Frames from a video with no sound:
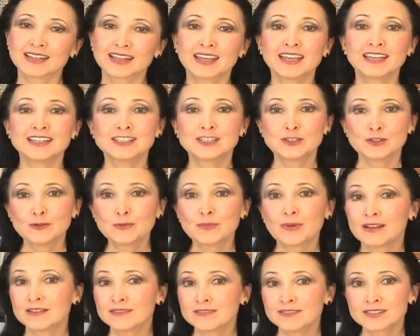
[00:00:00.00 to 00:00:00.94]
In 2
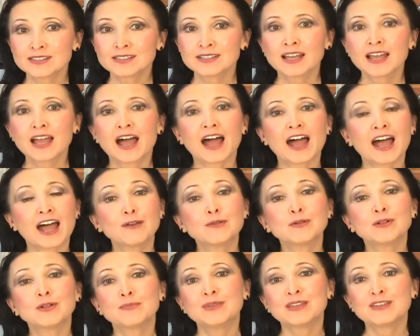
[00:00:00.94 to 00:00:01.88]
months, I
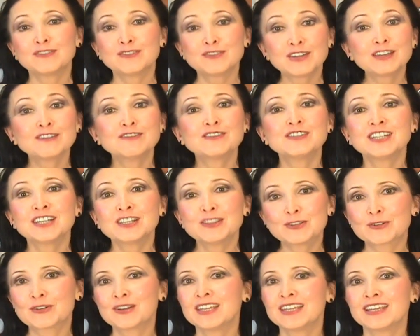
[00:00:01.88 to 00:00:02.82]
will be
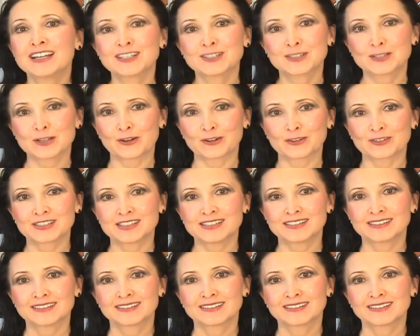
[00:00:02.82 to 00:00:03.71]
53 years old.